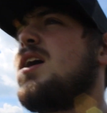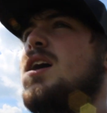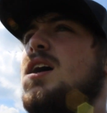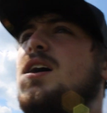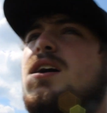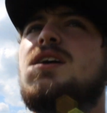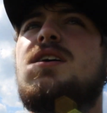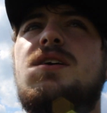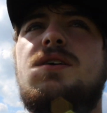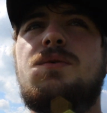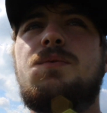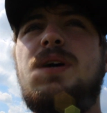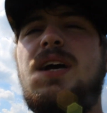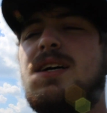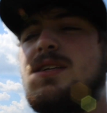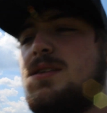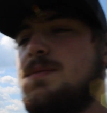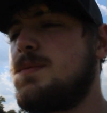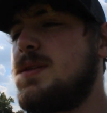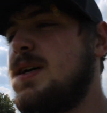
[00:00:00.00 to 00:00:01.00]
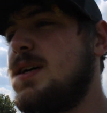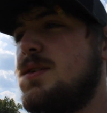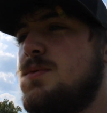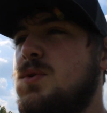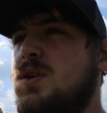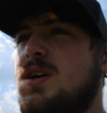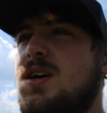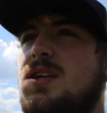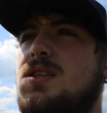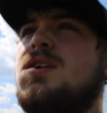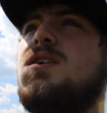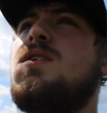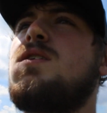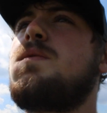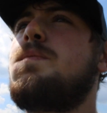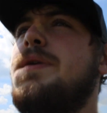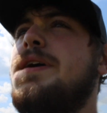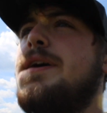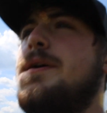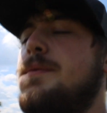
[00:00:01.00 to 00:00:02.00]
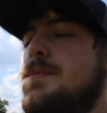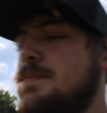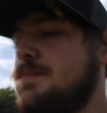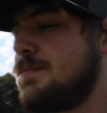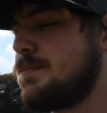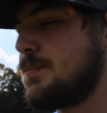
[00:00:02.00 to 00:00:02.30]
We got some things we got to talk about.